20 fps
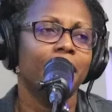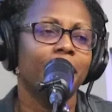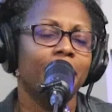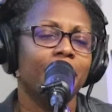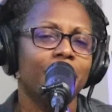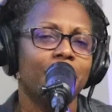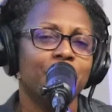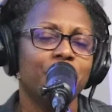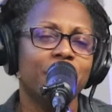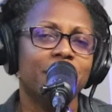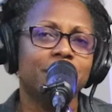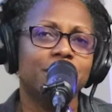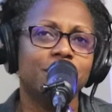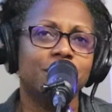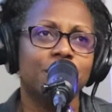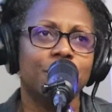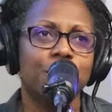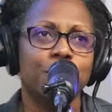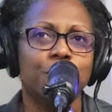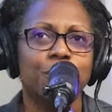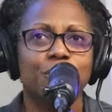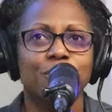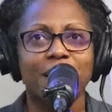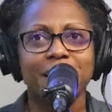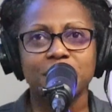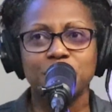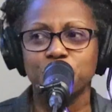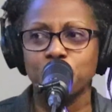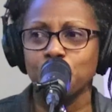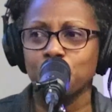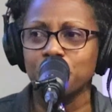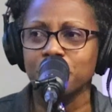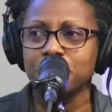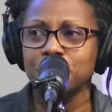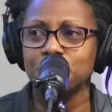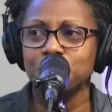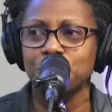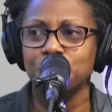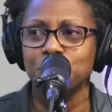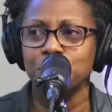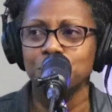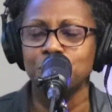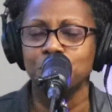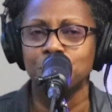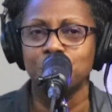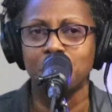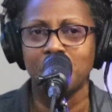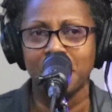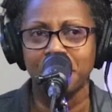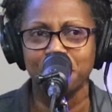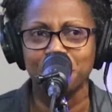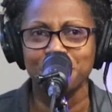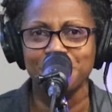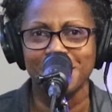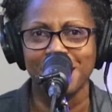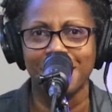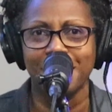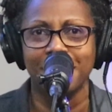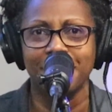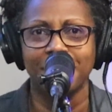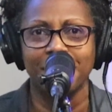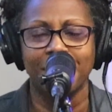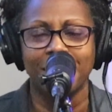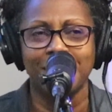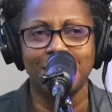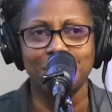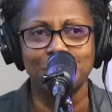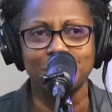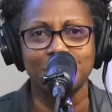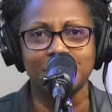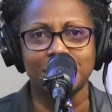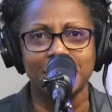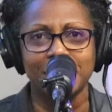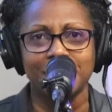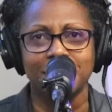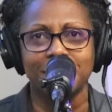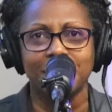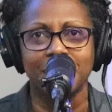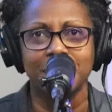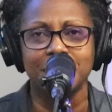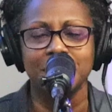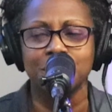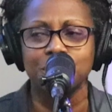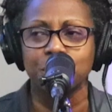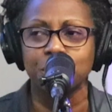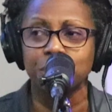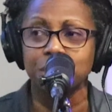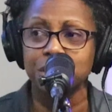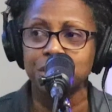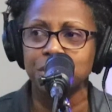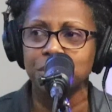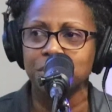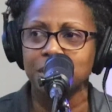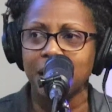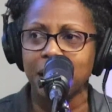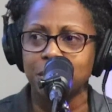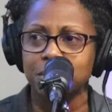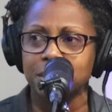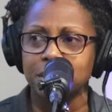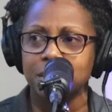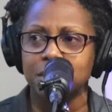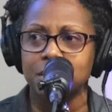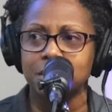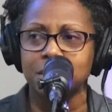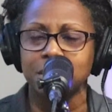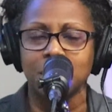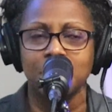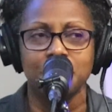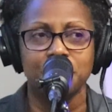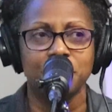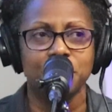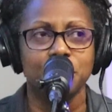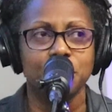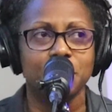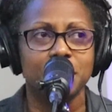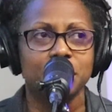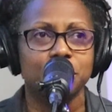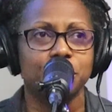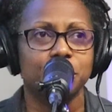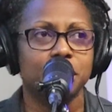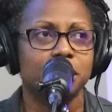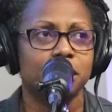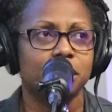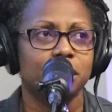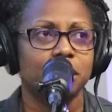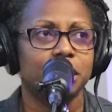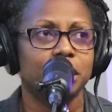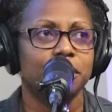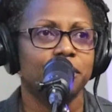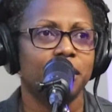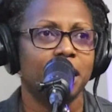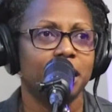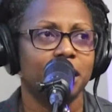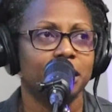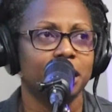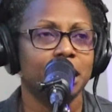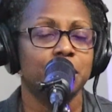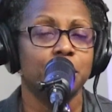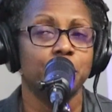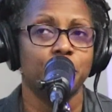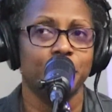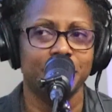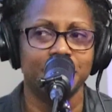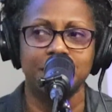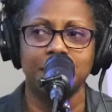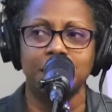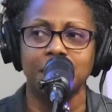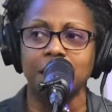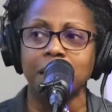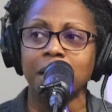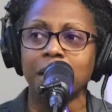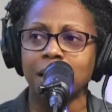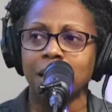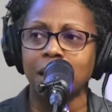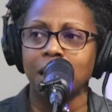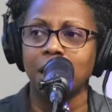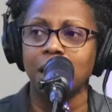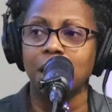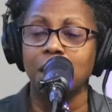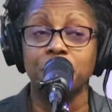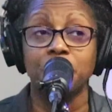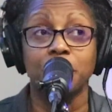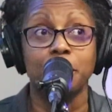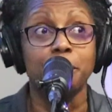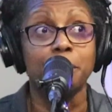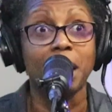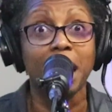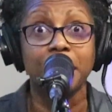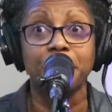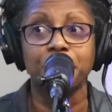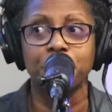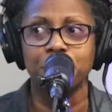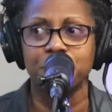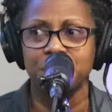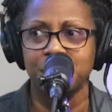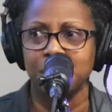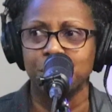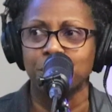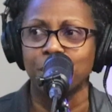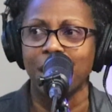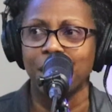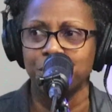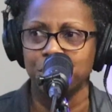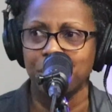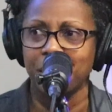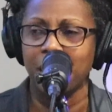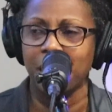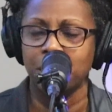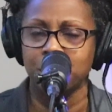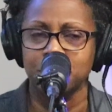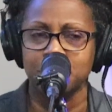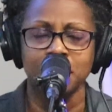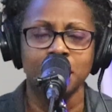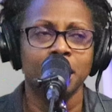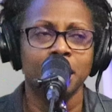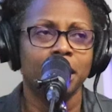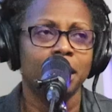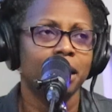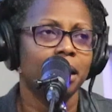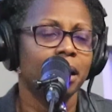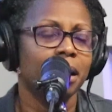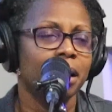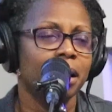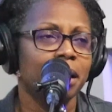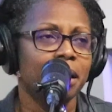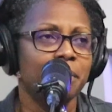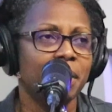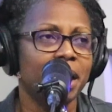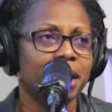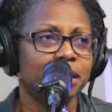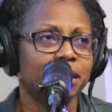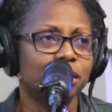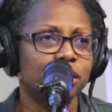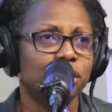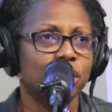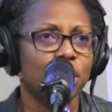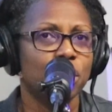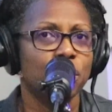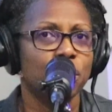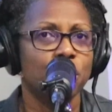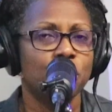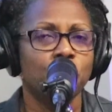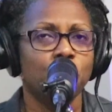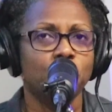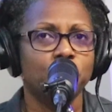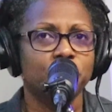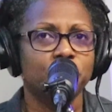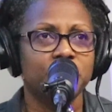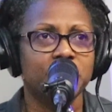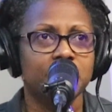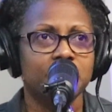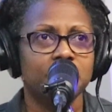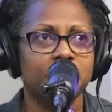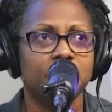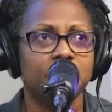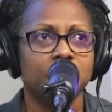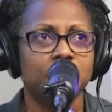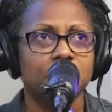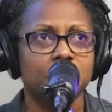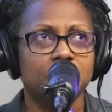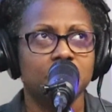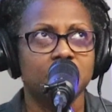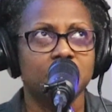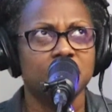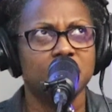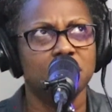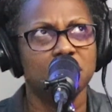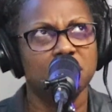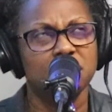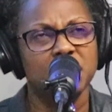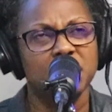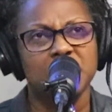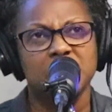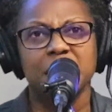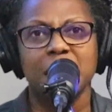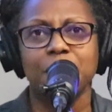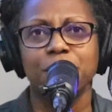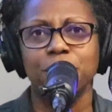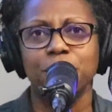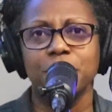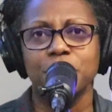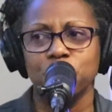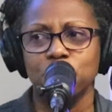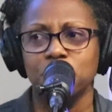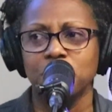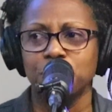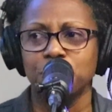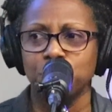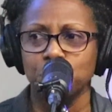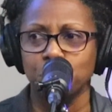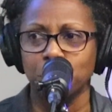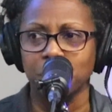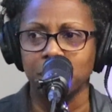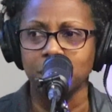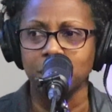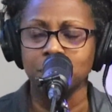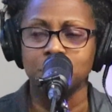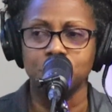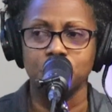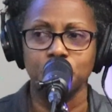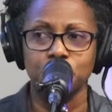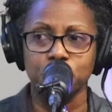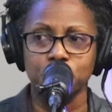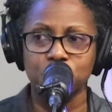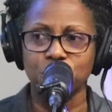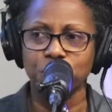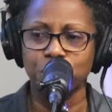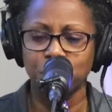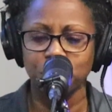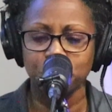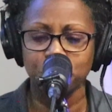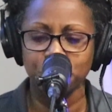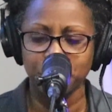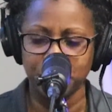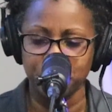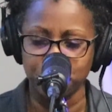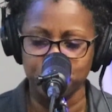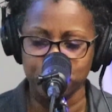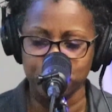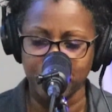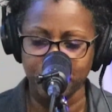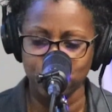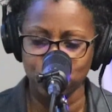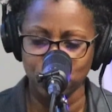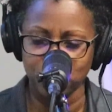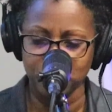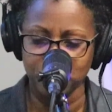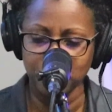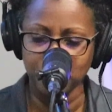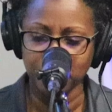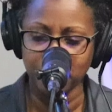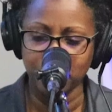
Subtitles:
And so fast forward to modern day, late 90s, early 2000s, the U.S. really started finally embracing the modern day roundabout. And so the definition, if you will, so circular intersection,